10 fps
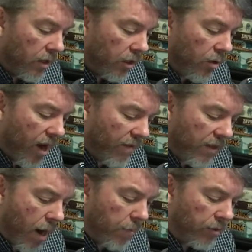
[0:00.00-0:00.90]
you have the
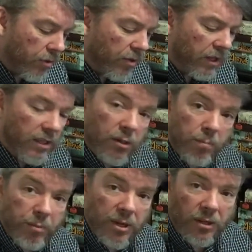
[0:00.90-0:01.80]
opportunity to
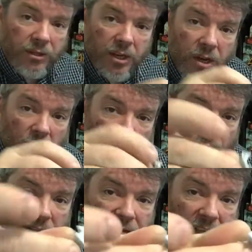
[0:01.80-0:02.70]
build
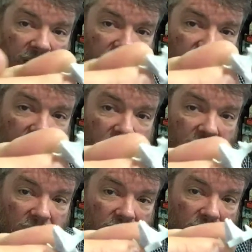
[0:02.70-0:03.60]
one of these
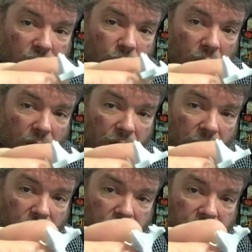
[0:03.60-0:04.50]
control
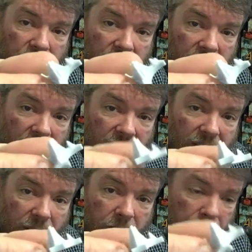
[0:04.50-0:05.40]
nodes.
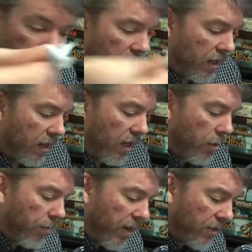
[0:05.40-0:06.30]
And you
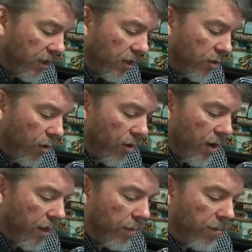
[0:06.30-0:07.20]
place the control node
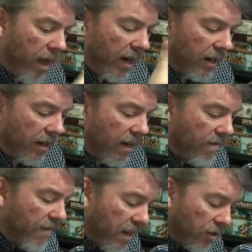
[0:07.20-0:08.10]
on the planet.
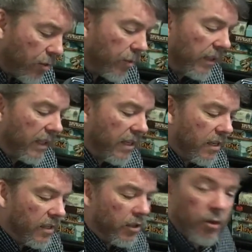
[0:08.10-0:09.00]
Eventually,
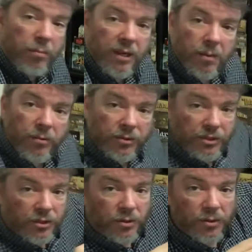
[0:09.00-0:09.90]
you'll be able
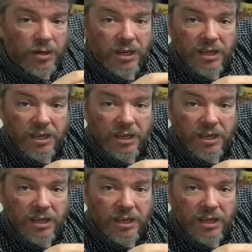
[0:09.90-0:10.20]
to